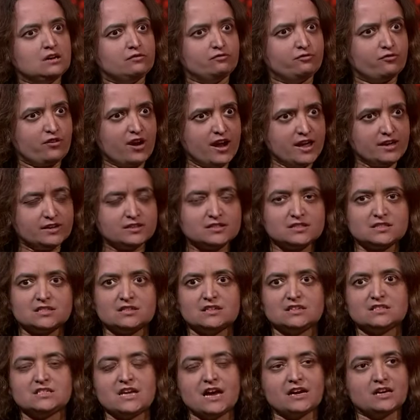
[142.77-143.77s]
Race,
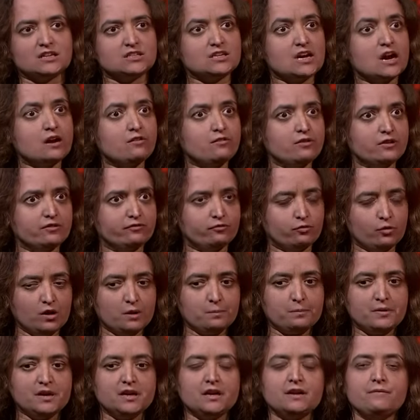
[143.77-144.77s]
the Secretary of
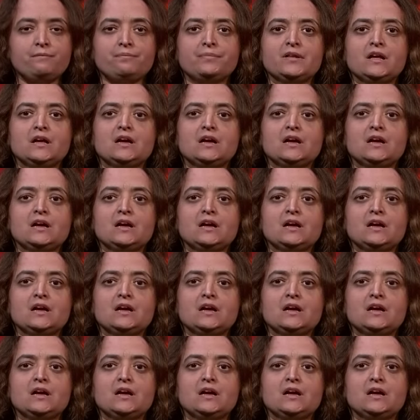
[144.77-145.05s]
Women,